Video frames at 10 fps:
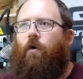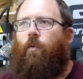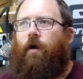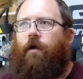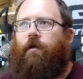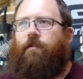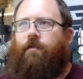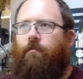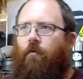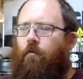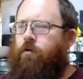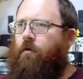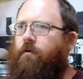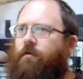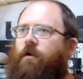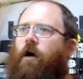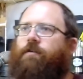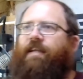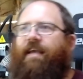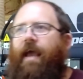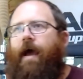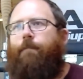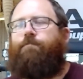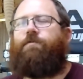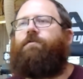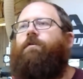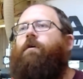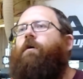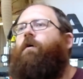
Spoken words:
with causing gaps